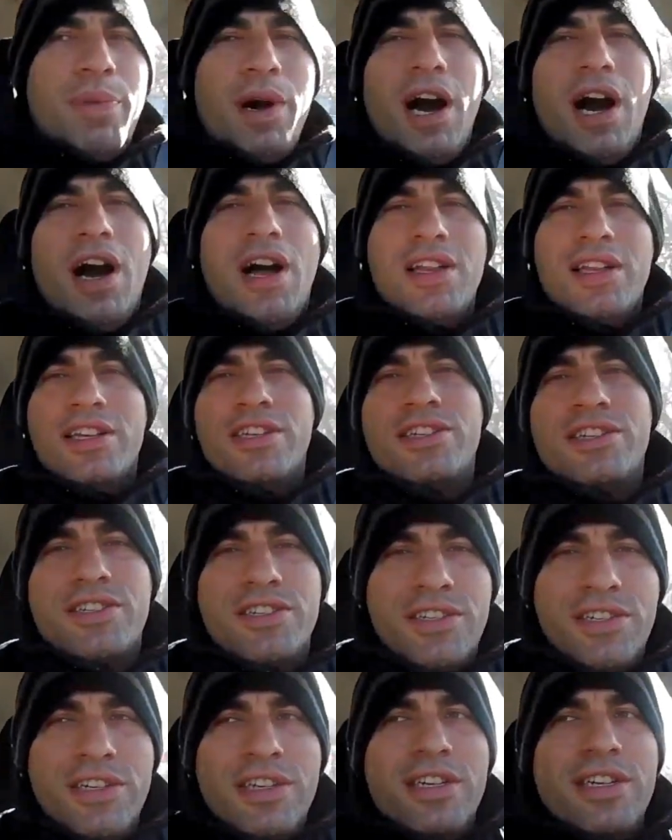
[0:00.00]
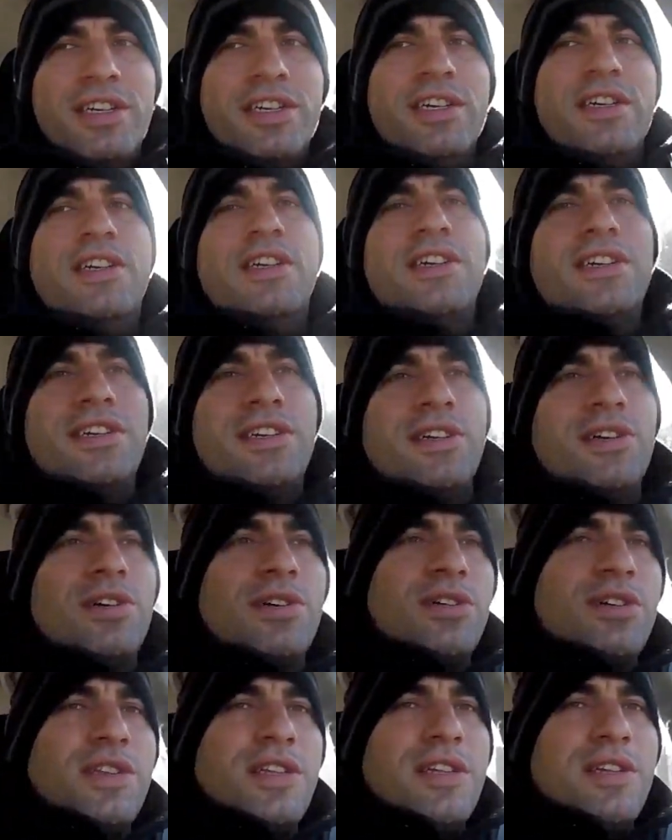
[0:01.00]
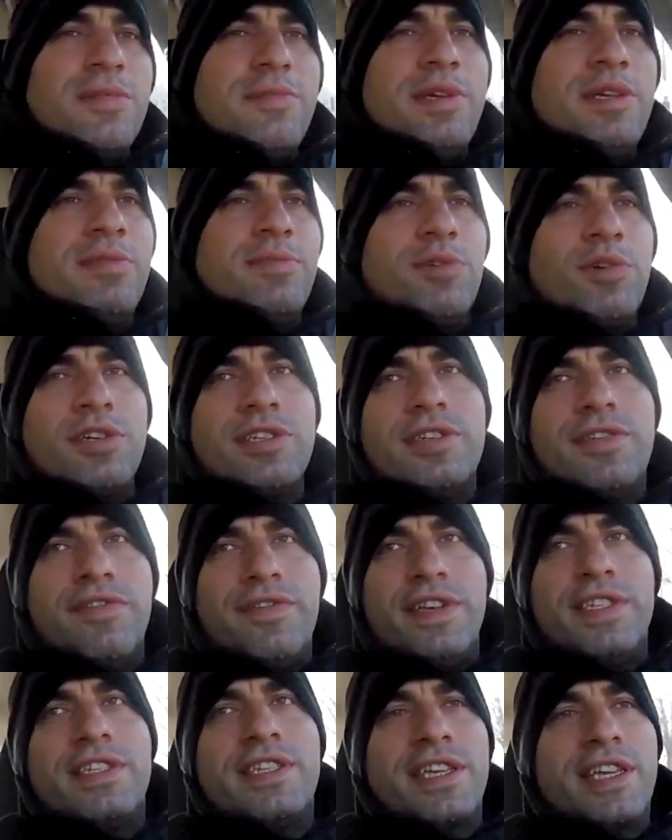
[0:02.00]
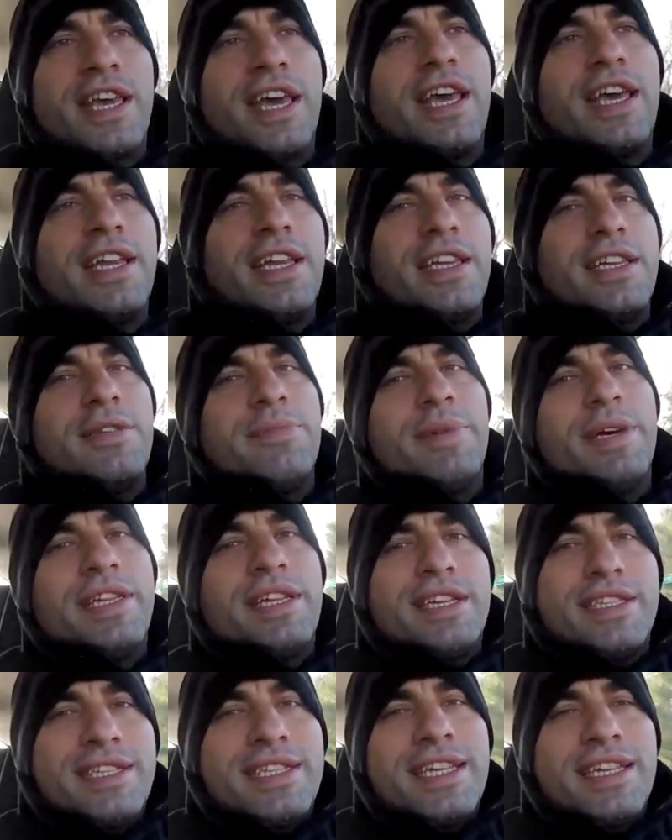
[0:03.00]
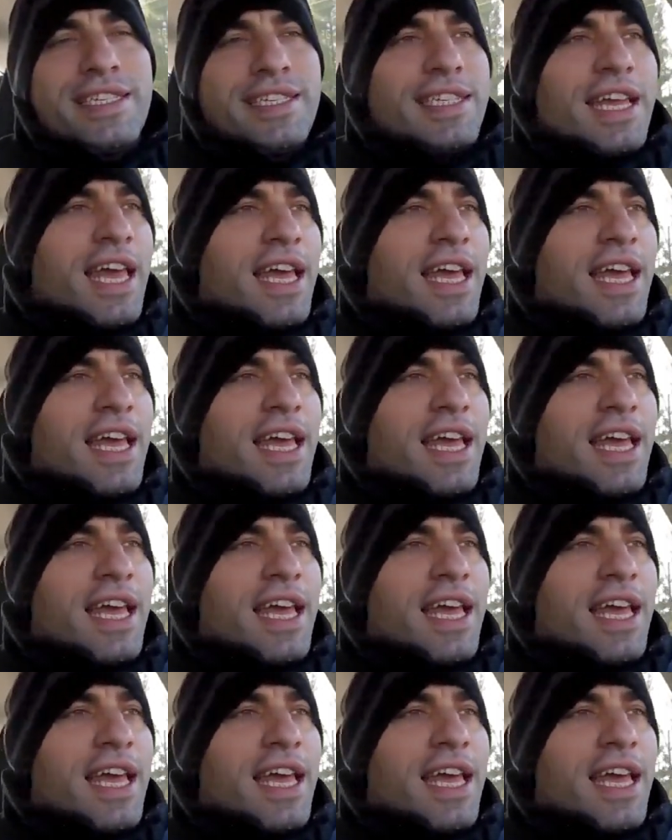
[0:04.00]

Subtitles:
polished, you know, a little bit more sophisticated, but it's the